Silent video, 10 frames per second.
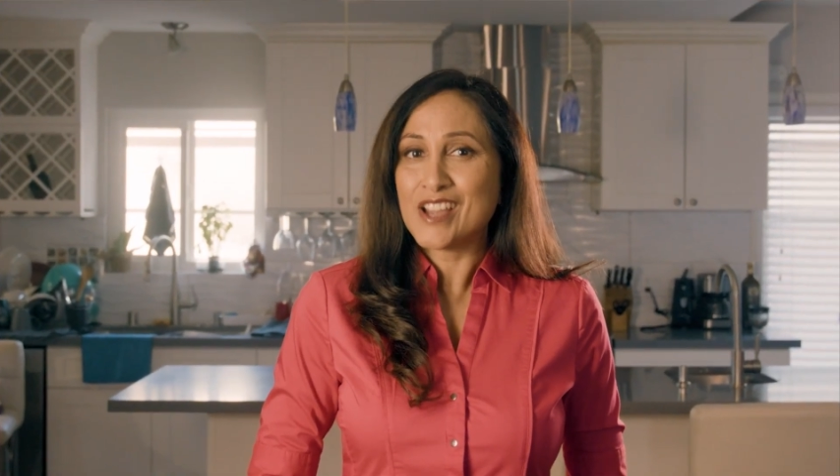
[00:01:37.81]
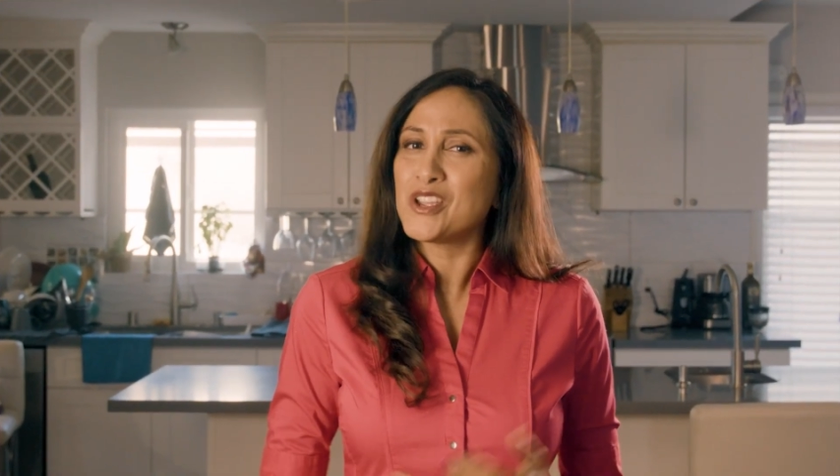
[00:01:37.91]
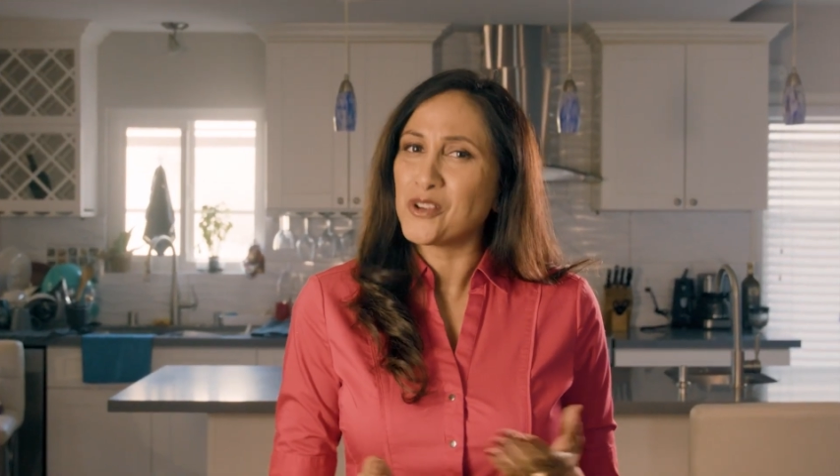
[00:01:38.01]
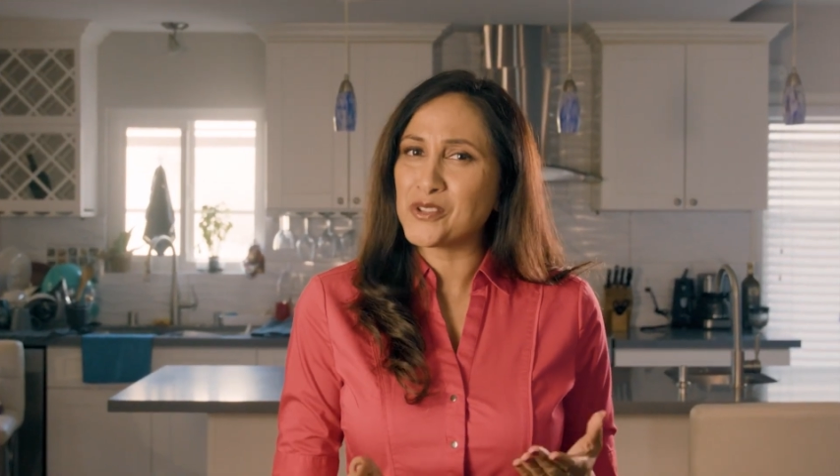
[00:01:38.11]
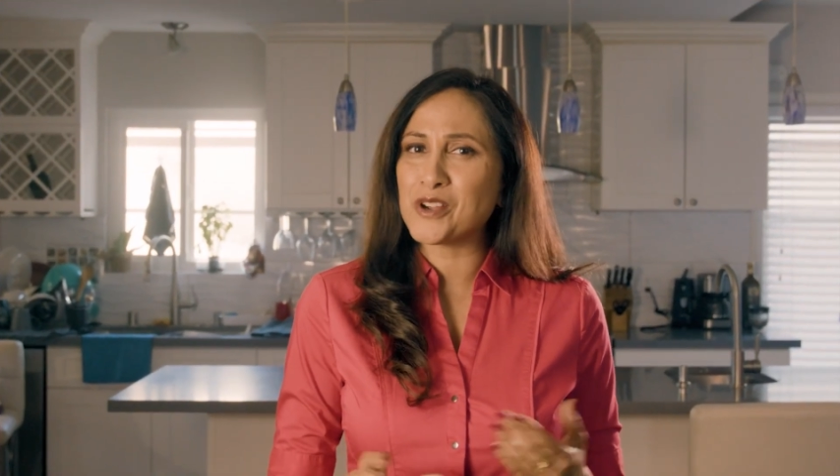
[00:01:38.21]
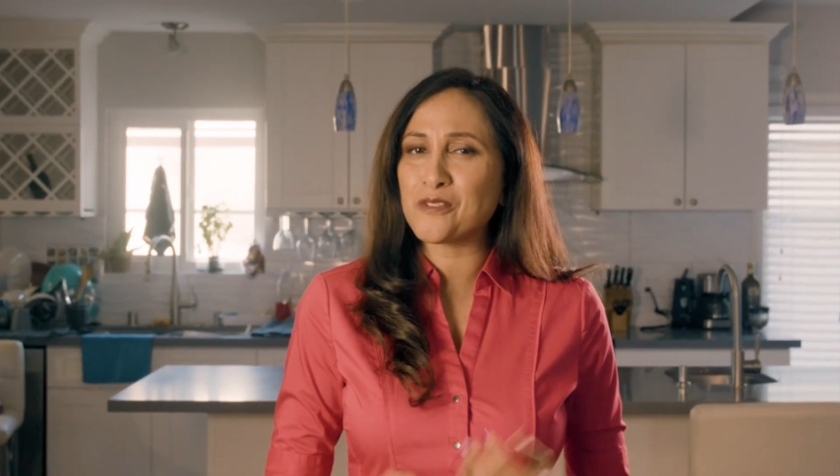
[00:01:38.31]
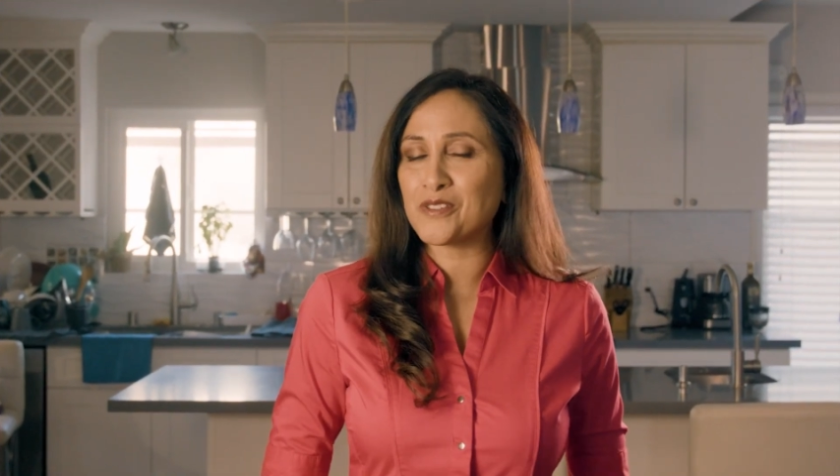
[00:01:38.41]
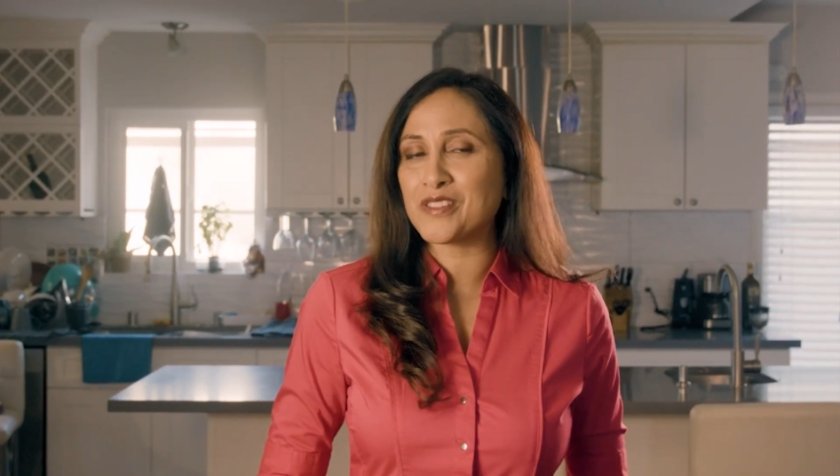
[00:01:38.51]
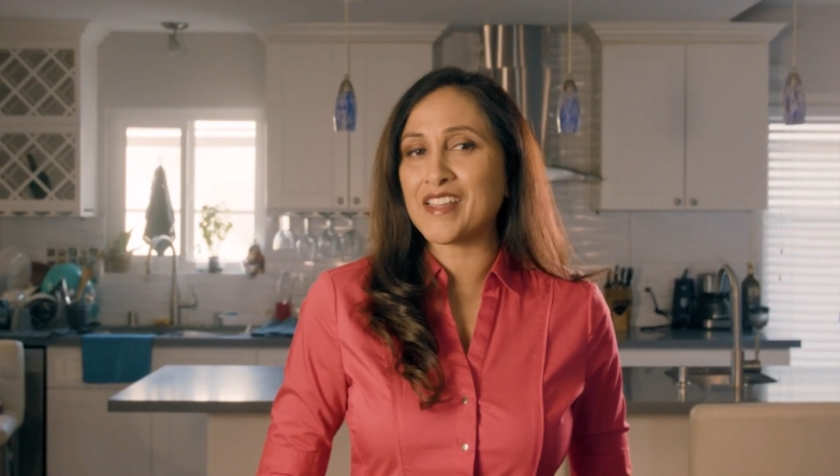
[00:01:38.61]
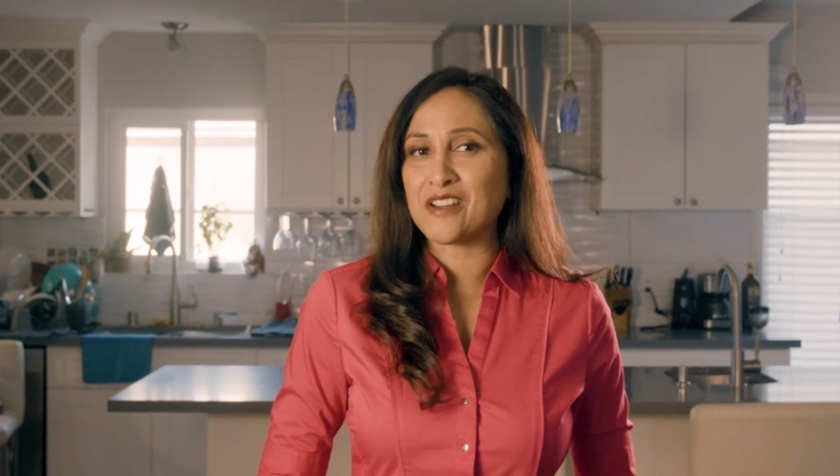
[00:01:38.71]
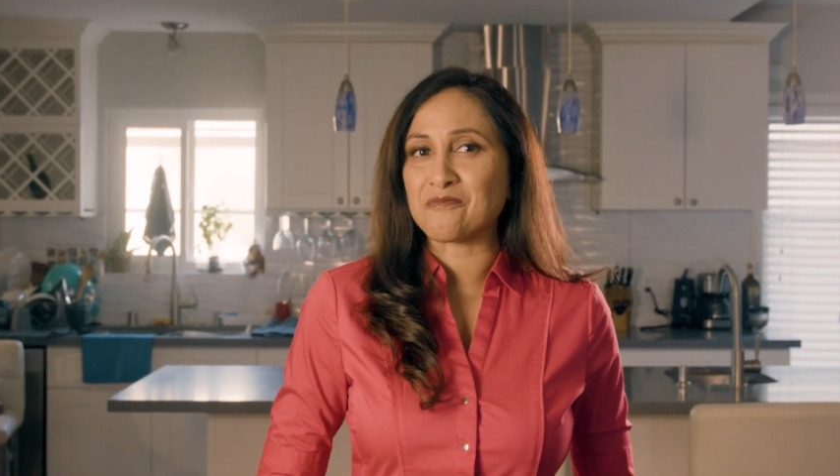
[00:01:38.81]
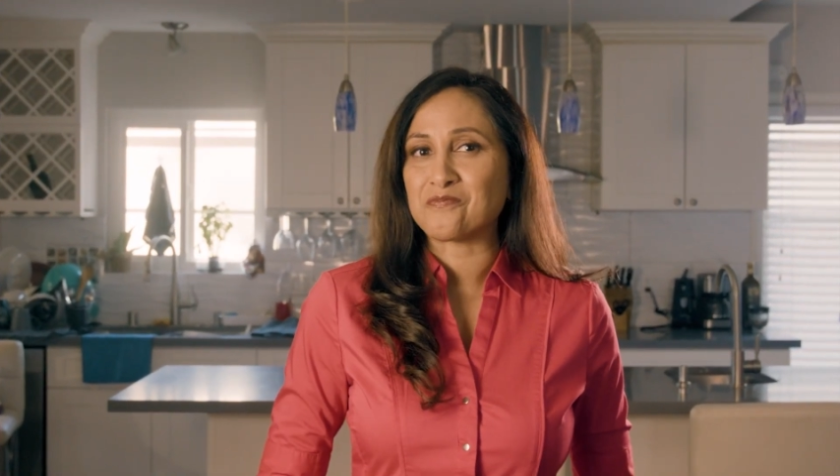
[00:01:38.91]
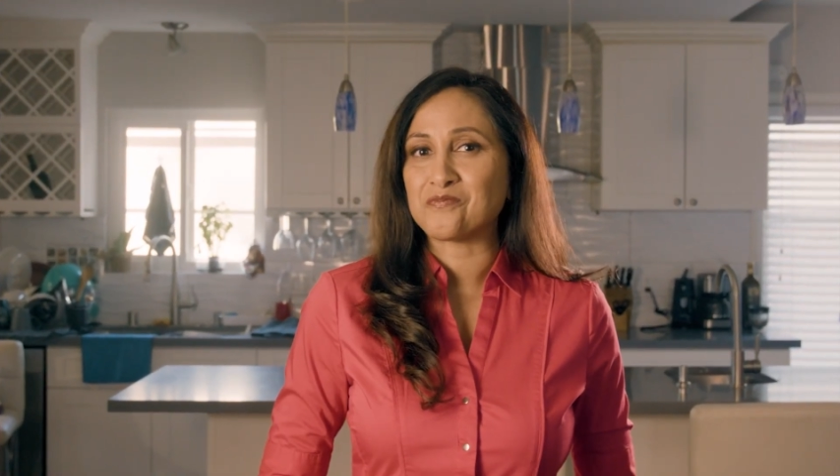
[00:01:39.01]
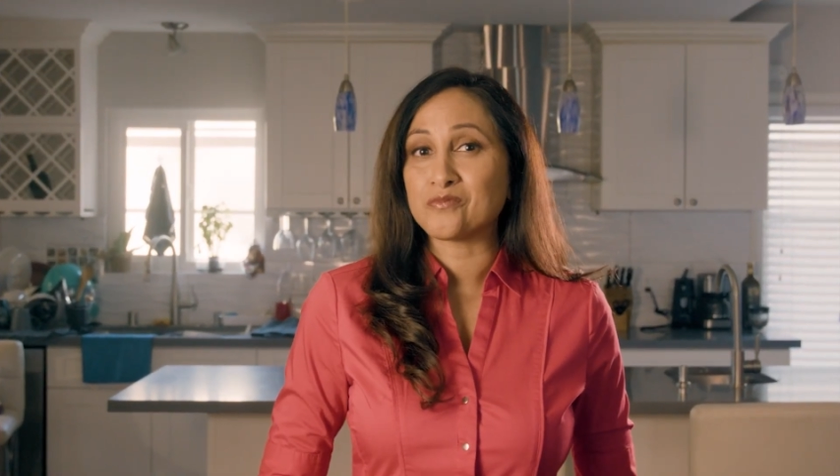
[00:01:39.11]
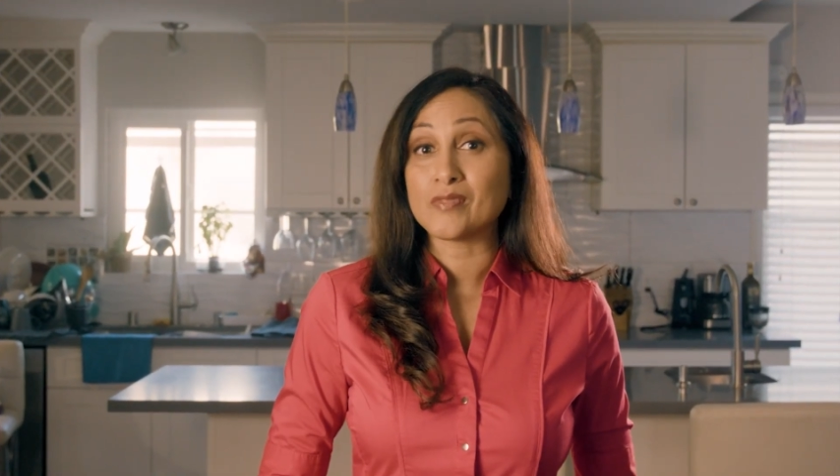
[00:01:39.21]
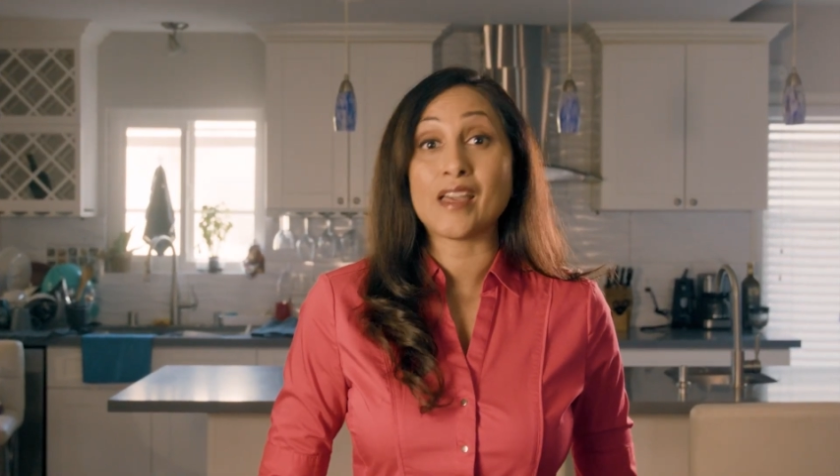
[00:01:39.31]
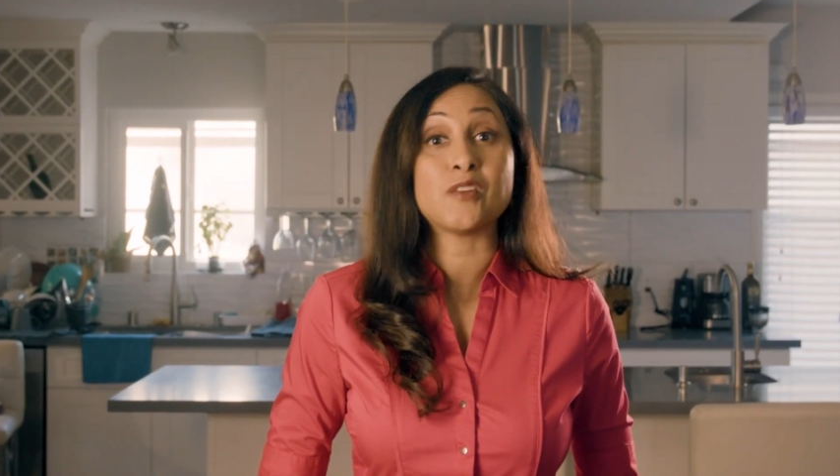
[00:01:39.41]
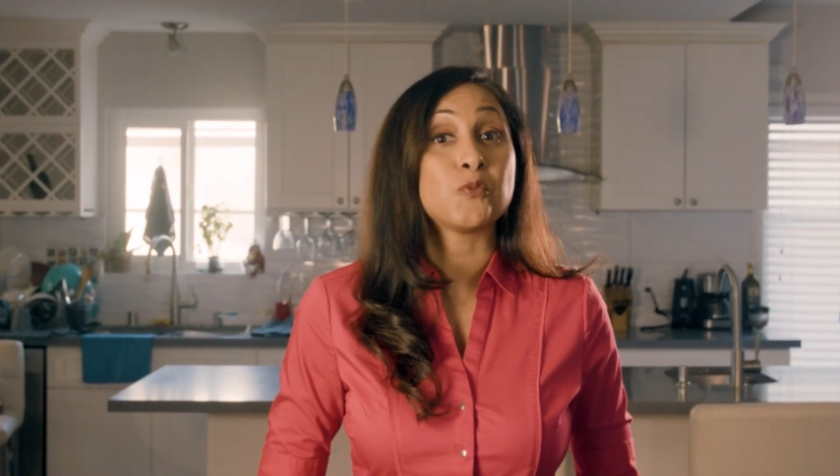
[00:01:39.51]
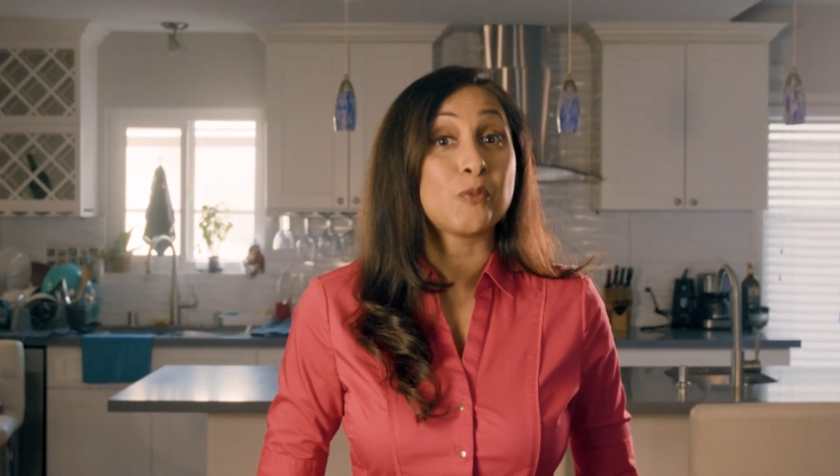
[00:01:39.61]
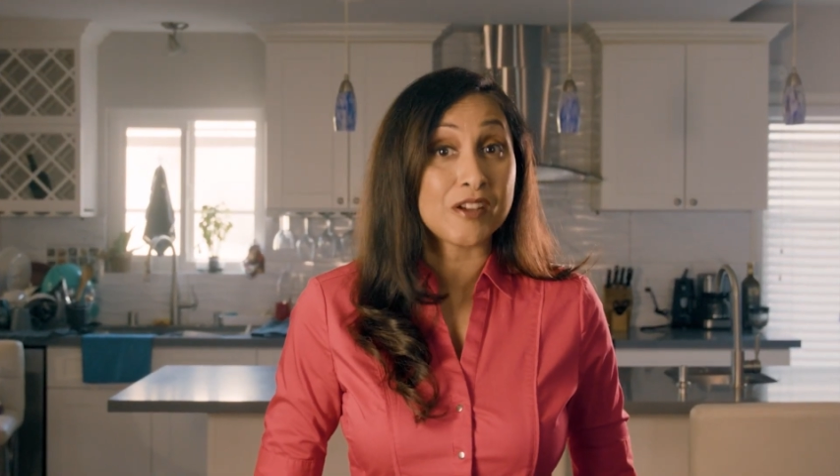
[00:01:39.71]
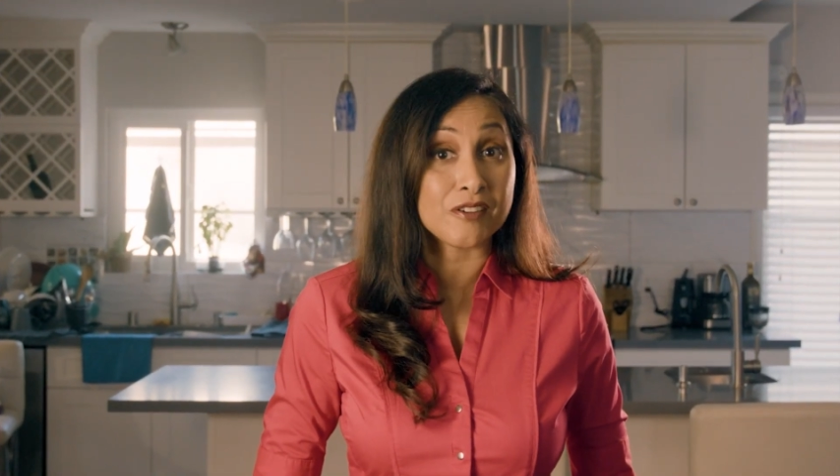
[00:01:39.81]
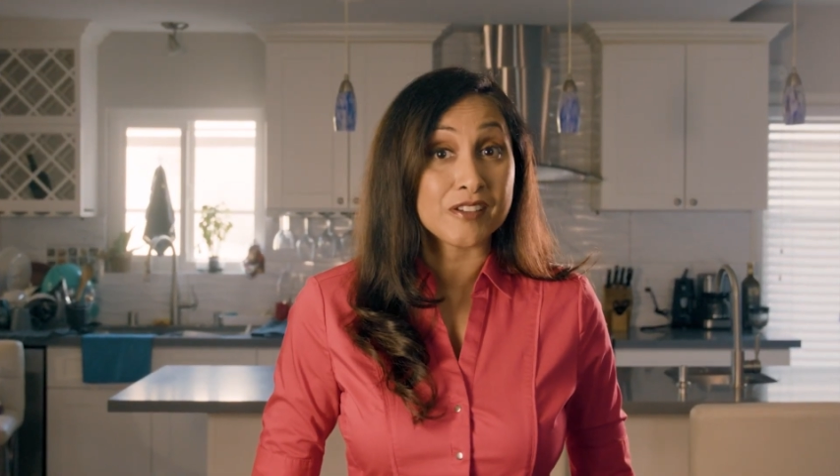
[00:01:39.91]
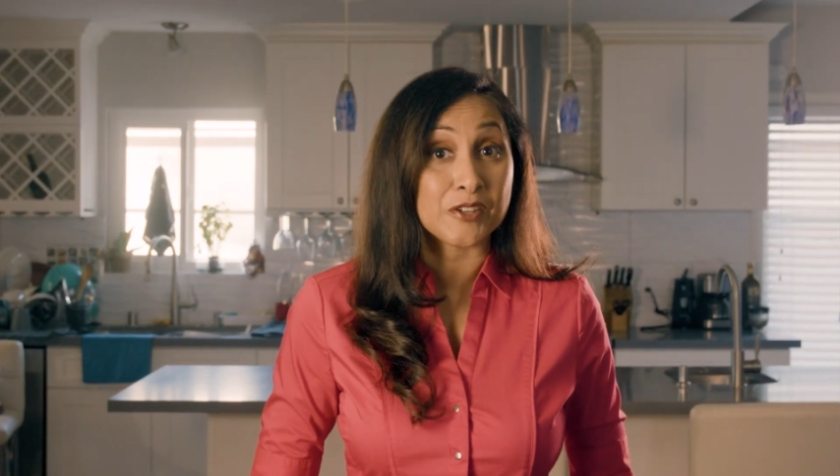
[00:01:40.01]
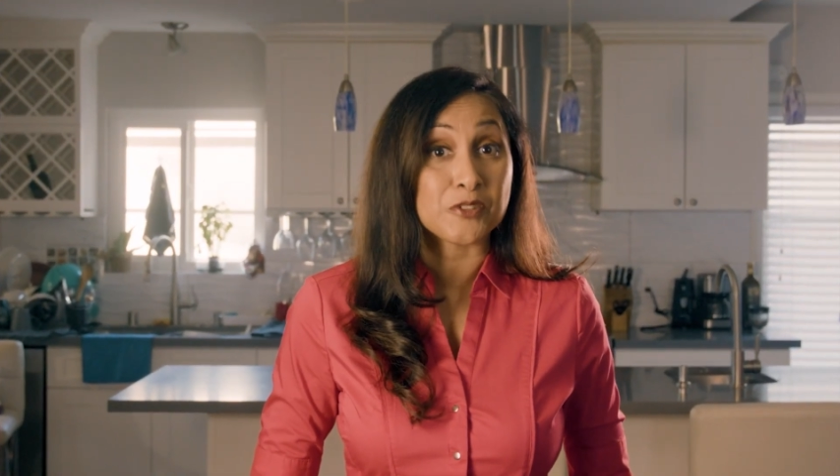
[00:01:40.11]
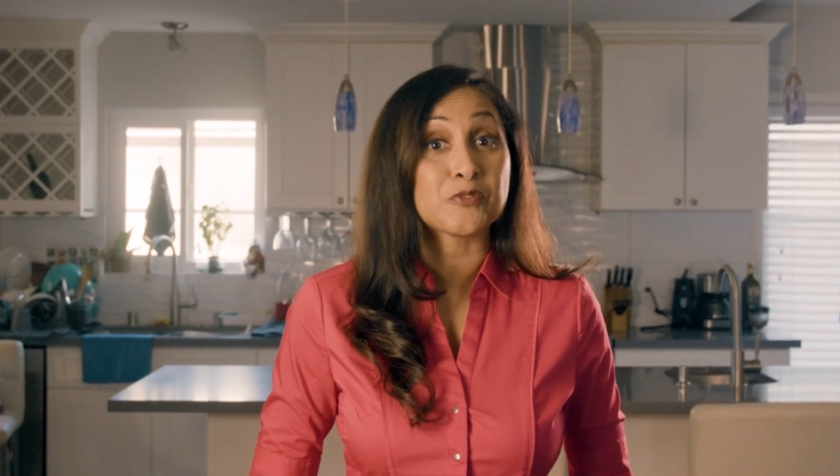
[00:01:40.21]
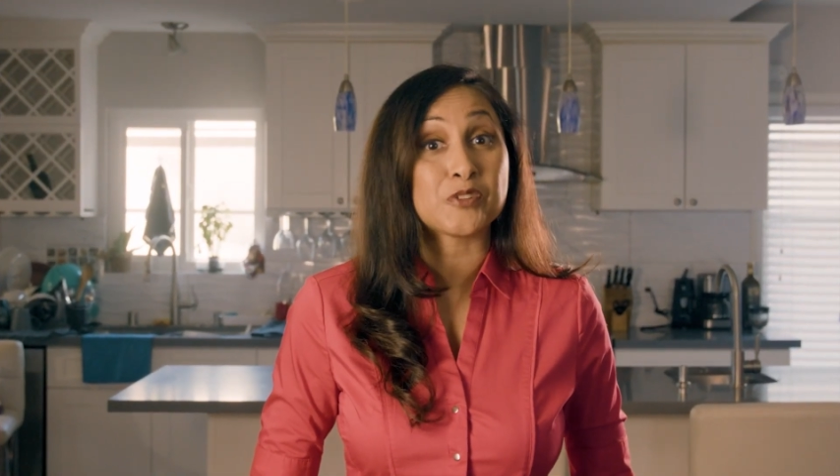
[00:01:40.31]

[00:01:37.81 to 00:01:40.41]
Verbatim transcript: You're there for them, and we're here for